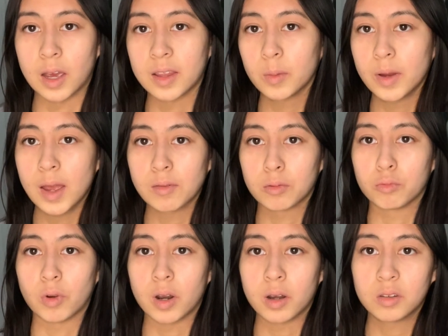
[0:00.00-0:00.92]
that we have a
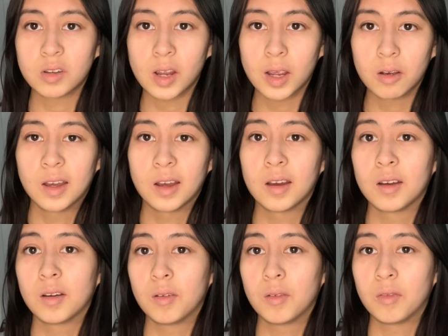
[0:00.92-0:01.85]
rundown
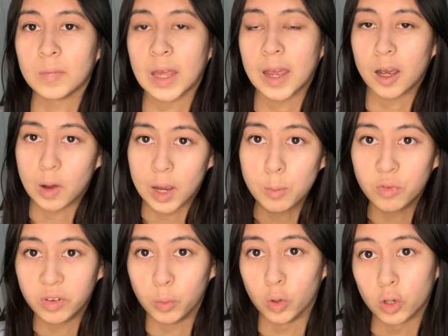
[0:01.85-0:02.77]
of how
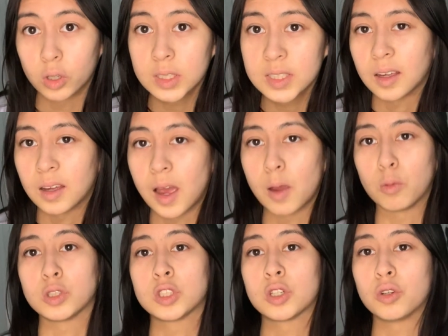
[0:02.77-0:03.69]
iMovie works, I
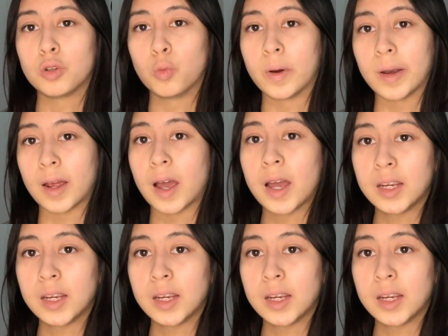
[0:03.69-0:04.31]
will show you what I